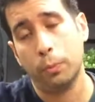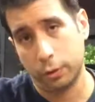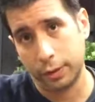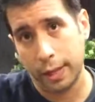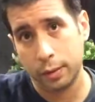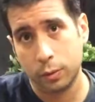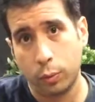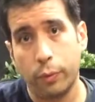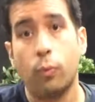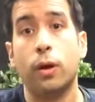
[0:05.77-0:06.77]
Moscat
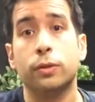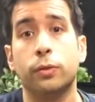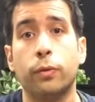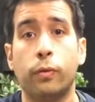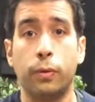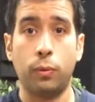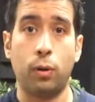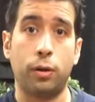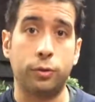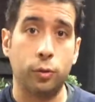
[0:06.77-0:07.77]
with 123
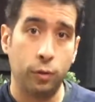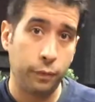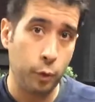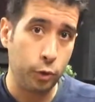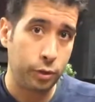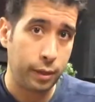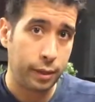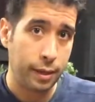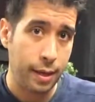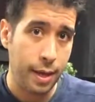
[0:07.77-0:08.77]
Rock School of Music,
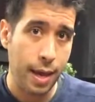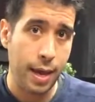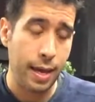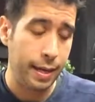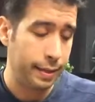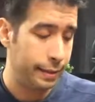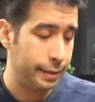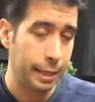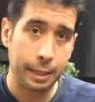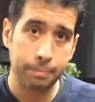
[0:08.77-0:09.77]

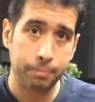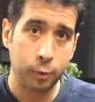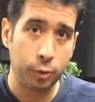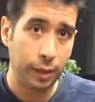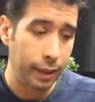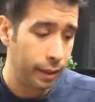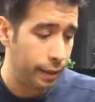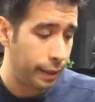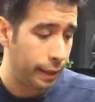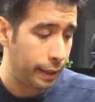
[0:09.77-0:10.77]
and
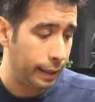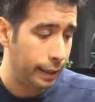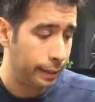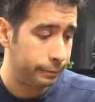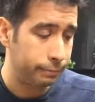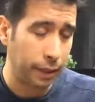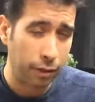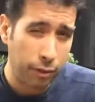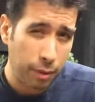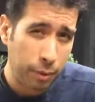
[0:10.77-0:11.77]
today I
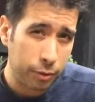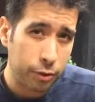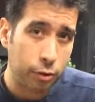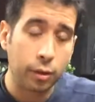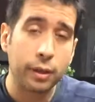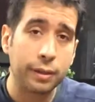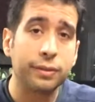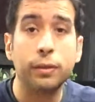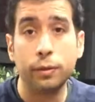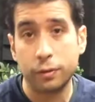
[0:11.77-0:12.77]
thought about starting a
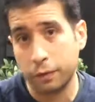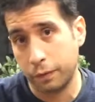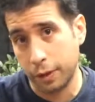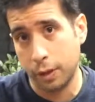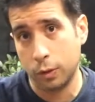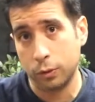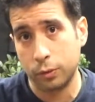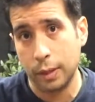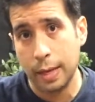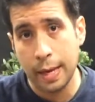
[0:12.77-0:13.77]
series of
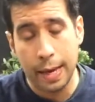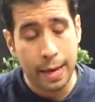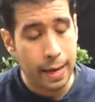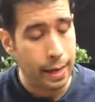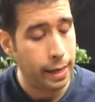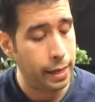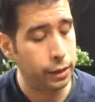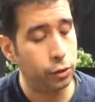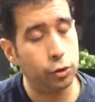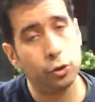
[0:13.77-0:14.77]
videos
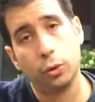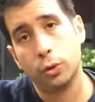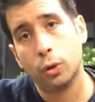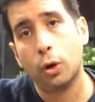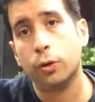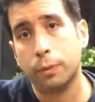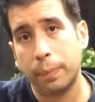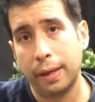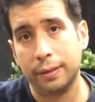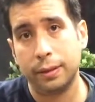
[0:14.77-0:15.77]
to show you all the
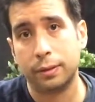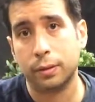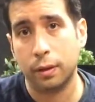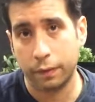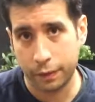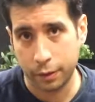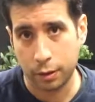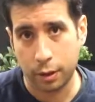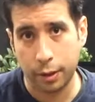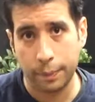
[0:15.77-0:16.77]
basics of
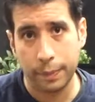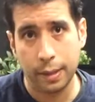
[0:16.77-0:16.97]
guitar.